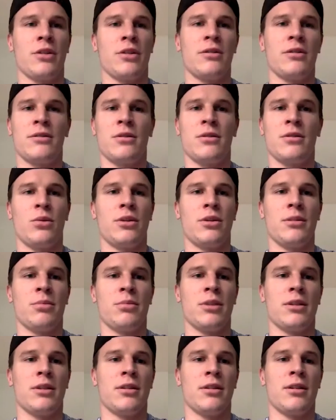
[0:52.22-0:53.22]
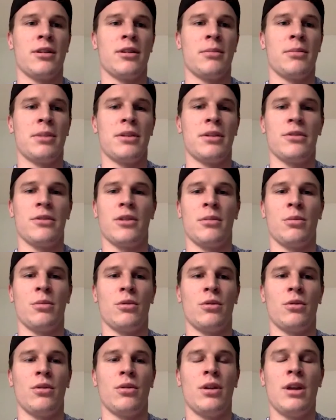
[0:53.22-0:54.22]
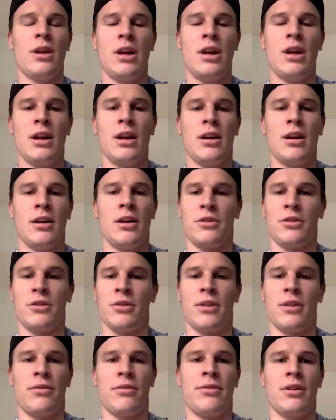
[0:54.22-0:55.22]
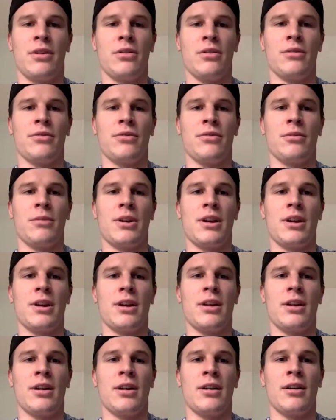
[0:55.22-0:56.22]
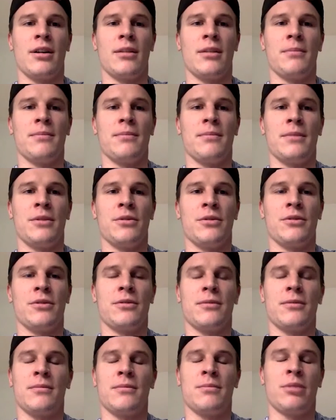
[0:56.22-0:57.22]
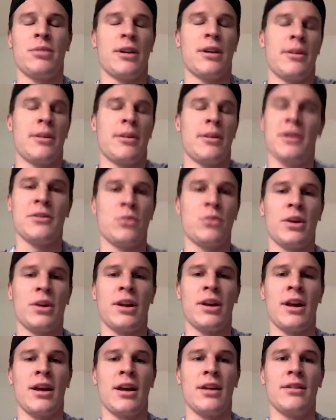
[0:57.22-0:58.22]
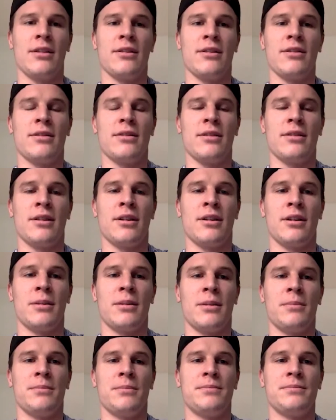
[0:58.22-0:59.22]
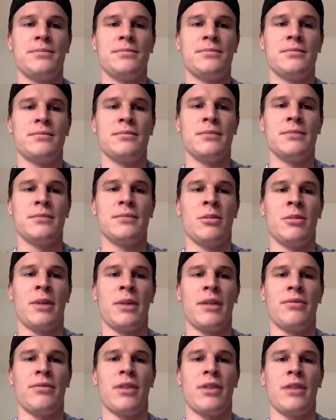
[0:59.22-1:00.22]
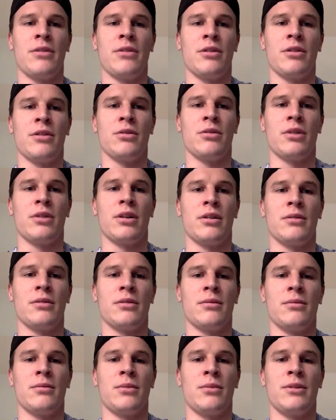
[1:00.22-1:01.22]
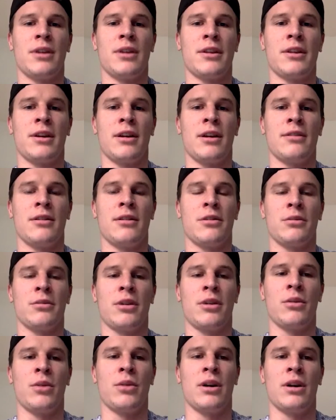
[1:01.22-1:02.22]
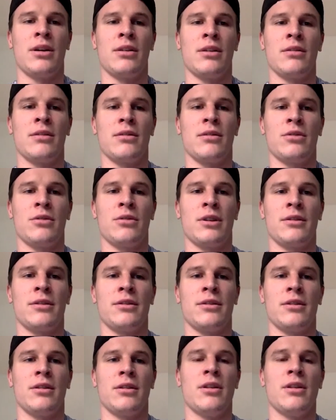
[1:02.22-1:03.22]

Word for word: and to win the Pinstripe Bowl, that was a great feeling for me. It was probably the best way to end. You know, my 5-year career, and we sent the guys out the right way and tried to